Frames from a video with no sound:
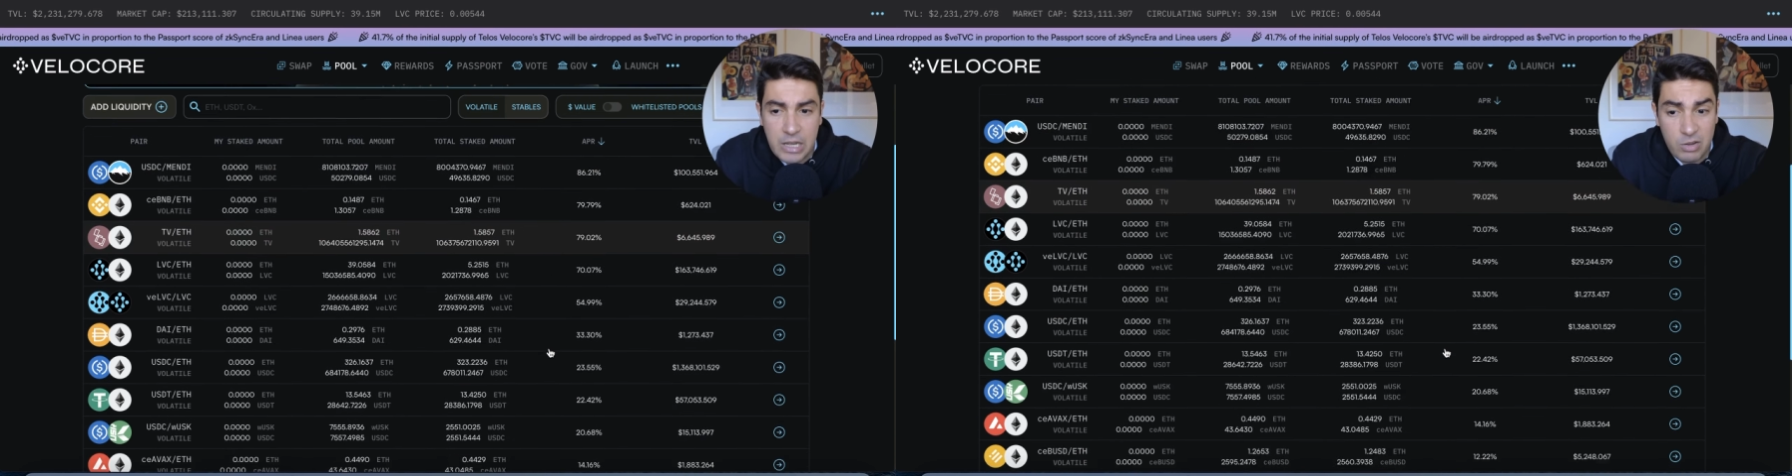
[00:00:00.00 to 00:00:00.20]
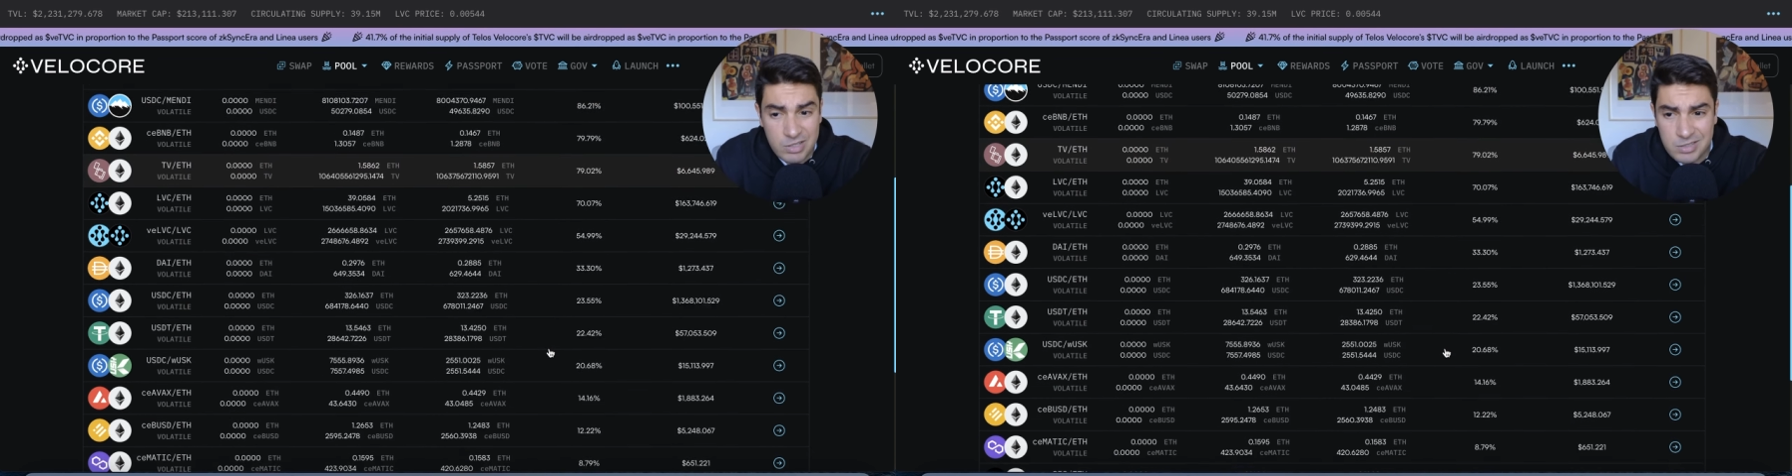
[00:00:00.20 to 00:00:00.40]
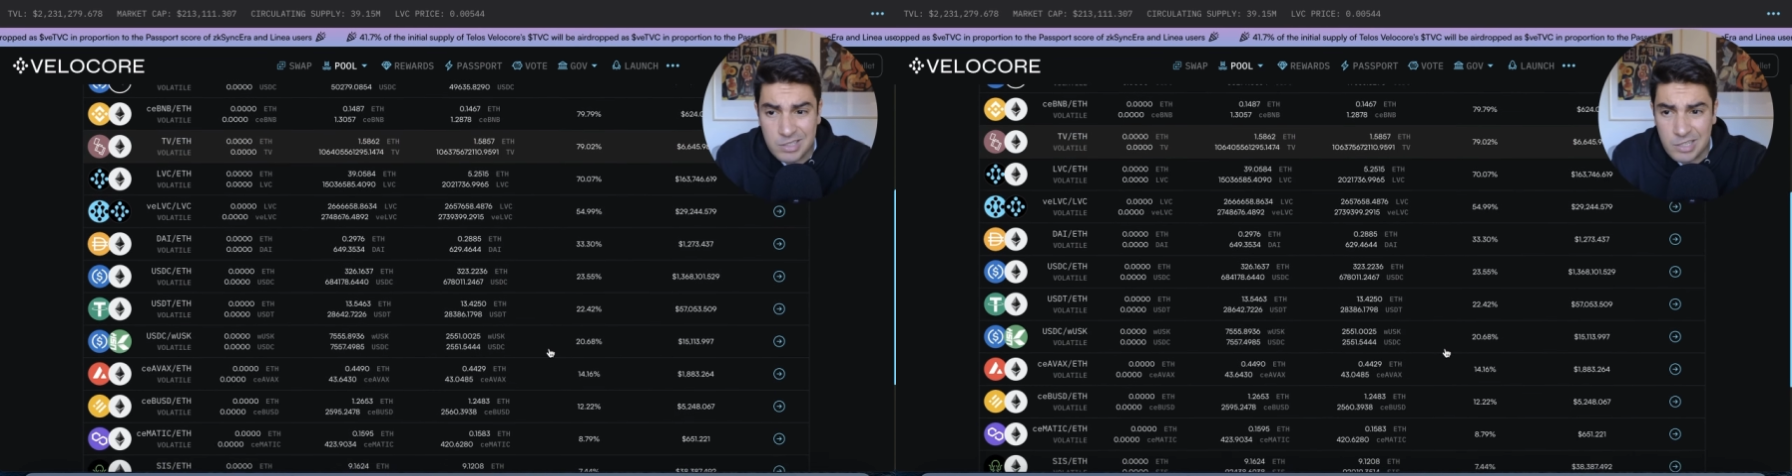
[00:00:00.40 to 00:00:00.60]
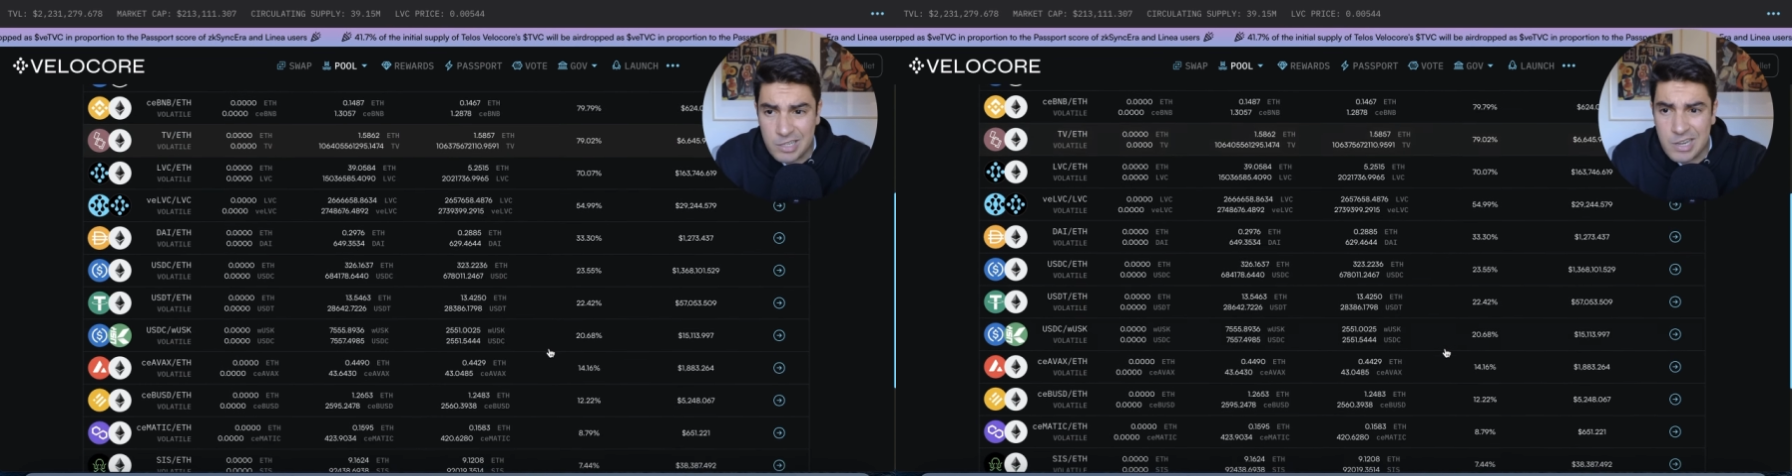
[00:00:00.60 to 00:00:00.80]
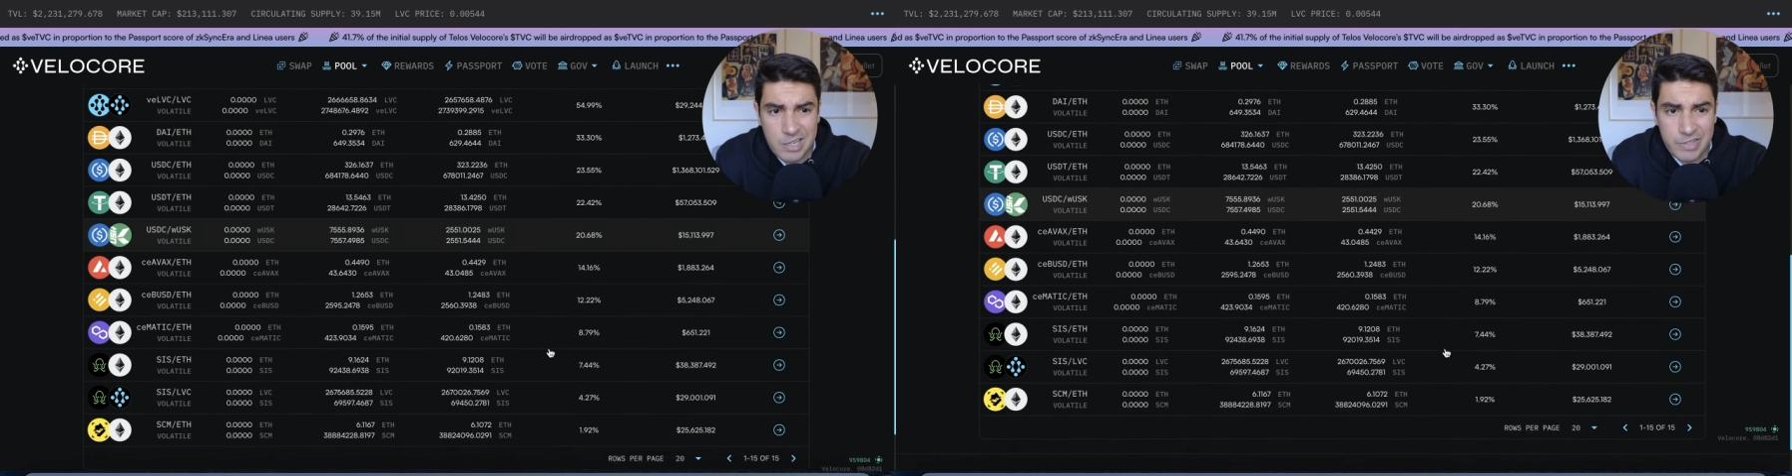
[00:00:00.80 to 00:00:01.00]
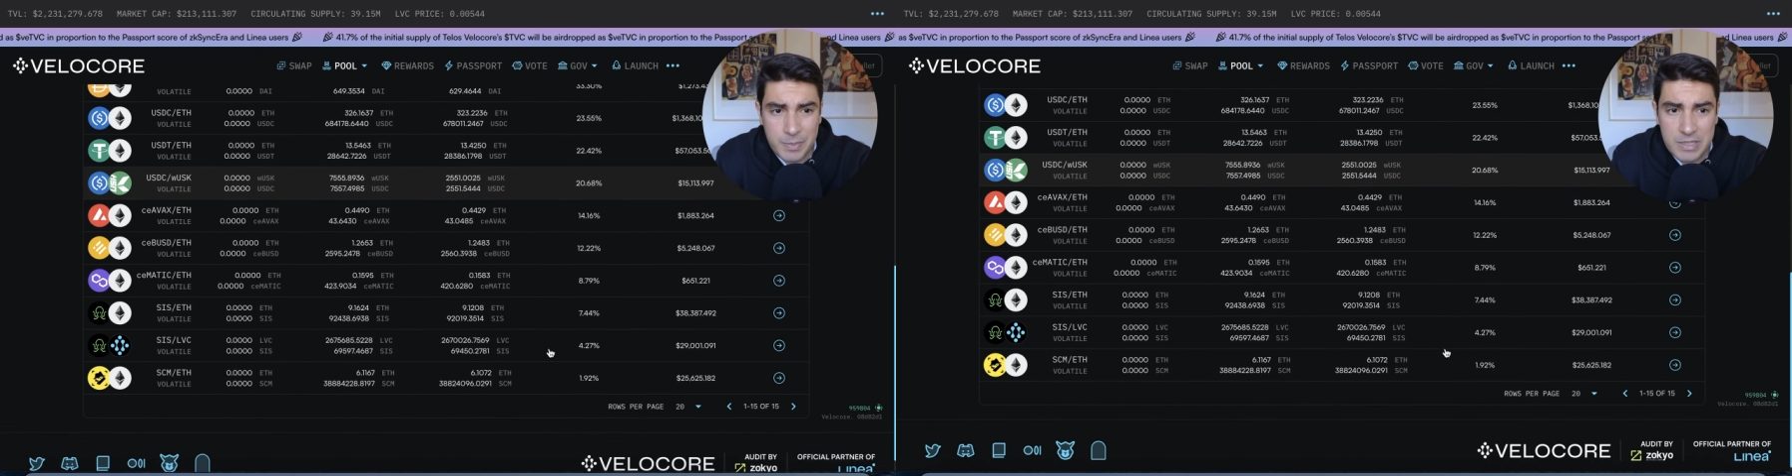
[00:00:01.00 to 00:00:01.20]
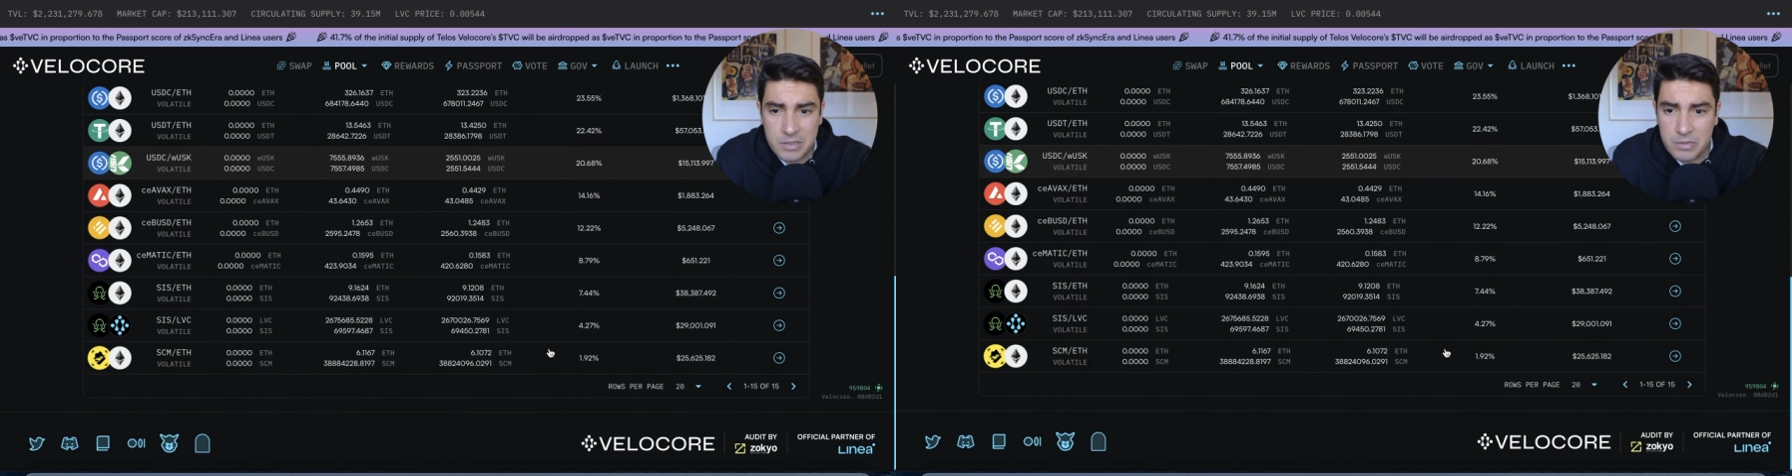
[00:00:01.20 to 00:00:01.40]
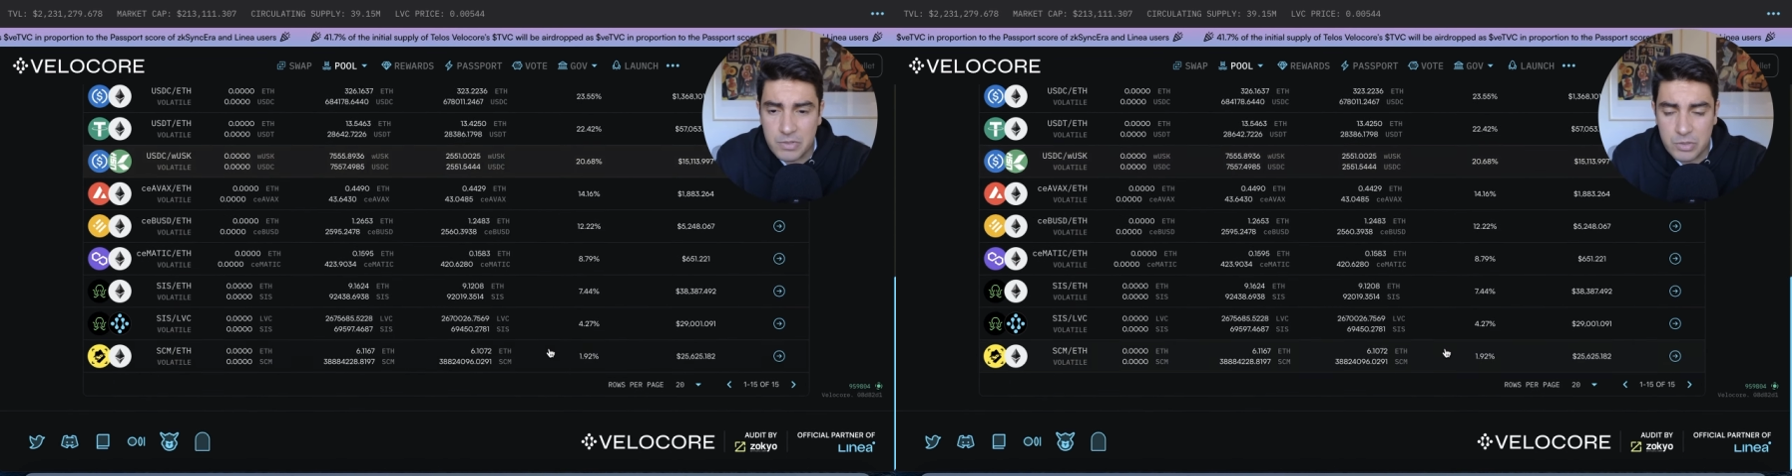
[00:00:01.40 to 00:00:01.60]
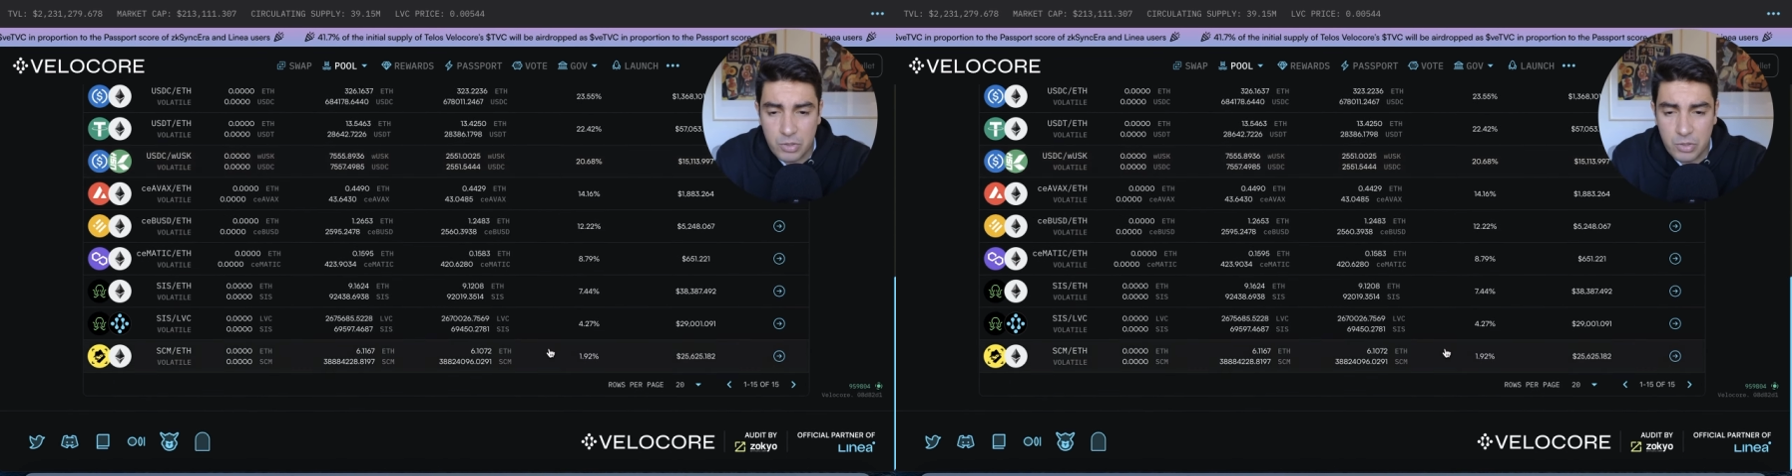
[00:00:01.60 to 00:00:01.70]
Honestly, Linea is expensive,